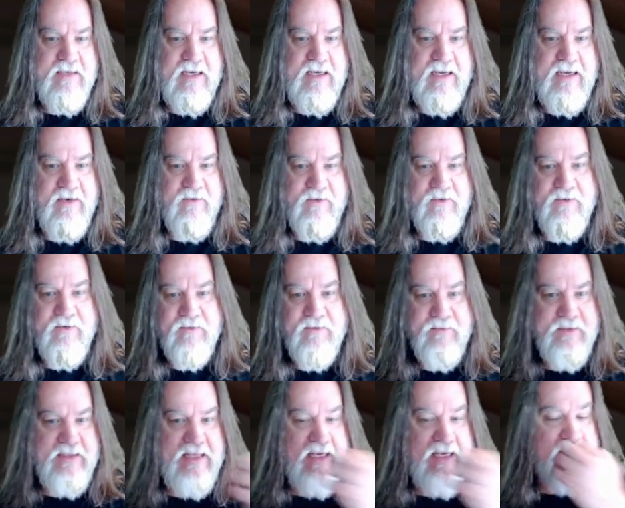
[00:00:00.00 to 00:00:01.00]
I don't know,
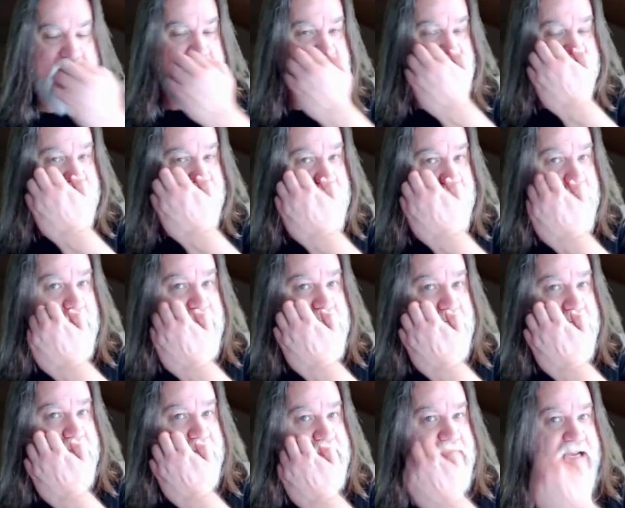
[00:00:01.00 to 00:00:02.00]
that it's just a new
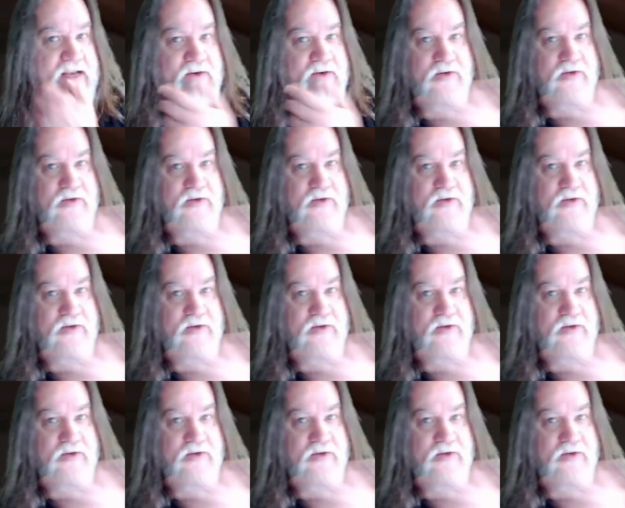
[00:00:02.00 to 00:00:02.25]
tier 10